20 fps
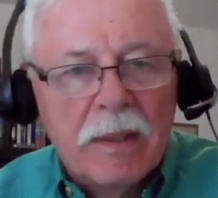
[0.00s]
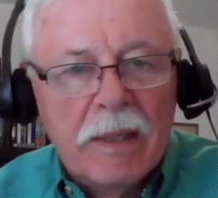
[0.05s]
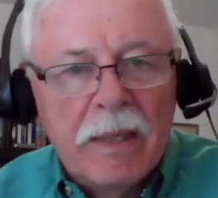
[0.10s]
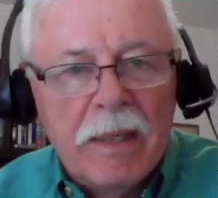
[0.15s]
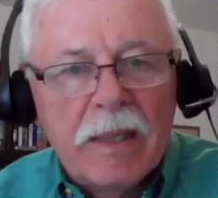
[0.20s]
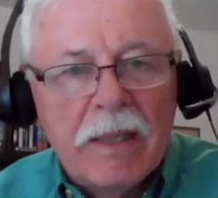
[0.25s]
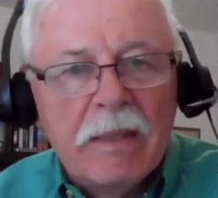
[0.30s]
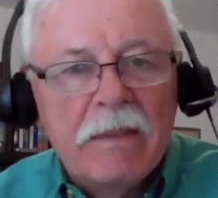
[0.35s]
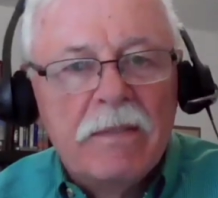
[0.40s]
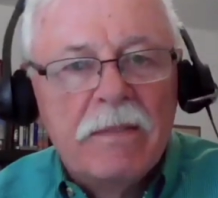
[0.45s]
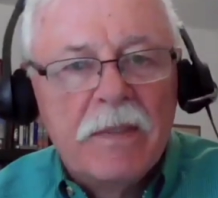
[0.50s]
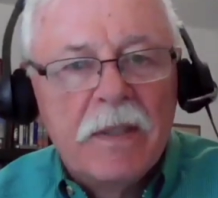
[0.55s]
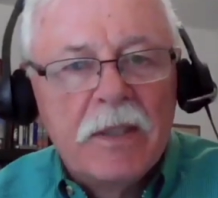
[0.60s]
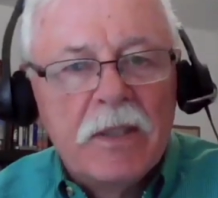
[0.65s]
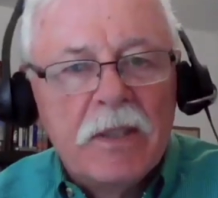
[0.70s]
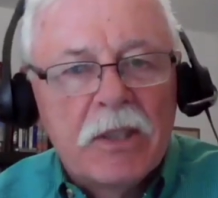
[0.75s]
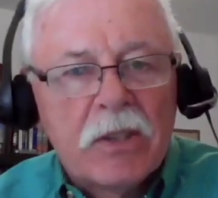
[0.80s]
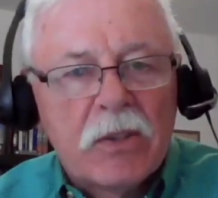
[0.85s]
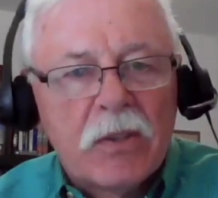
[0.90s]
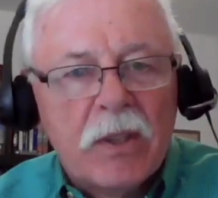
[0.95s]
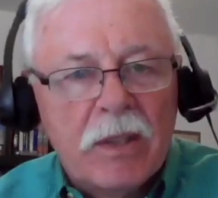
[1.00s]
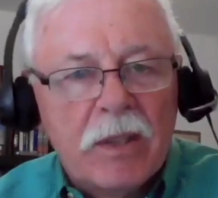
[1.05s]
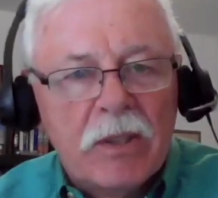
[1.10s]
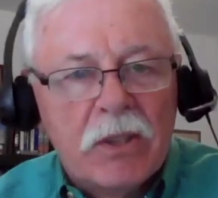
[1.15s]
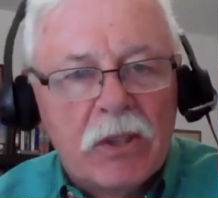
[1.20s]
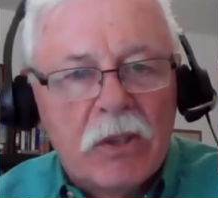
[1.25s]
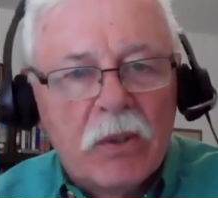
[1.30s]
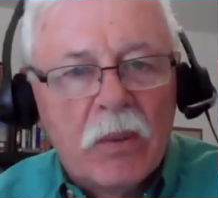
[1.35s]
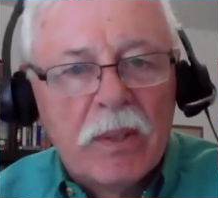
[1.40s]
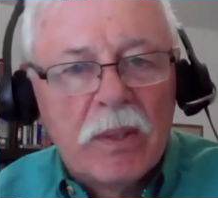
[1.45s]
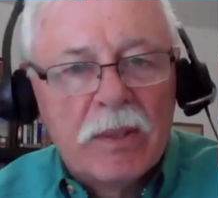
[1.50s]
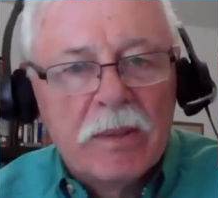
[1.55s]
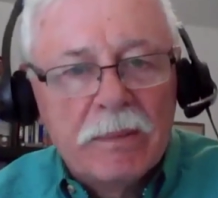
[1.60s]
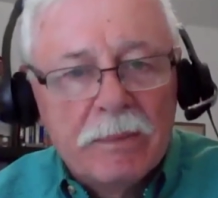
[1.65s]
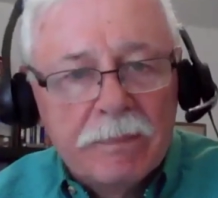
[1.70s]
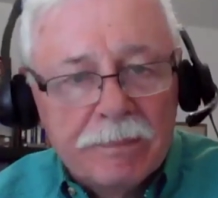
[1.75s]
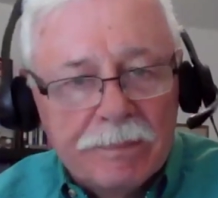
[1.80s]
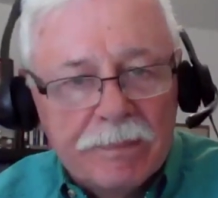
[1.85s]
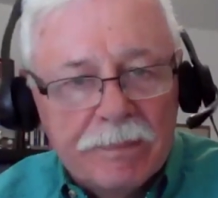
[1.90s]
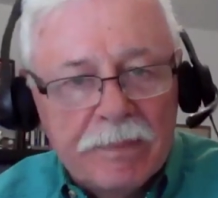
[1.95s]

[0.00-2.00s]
He convinced Transjordan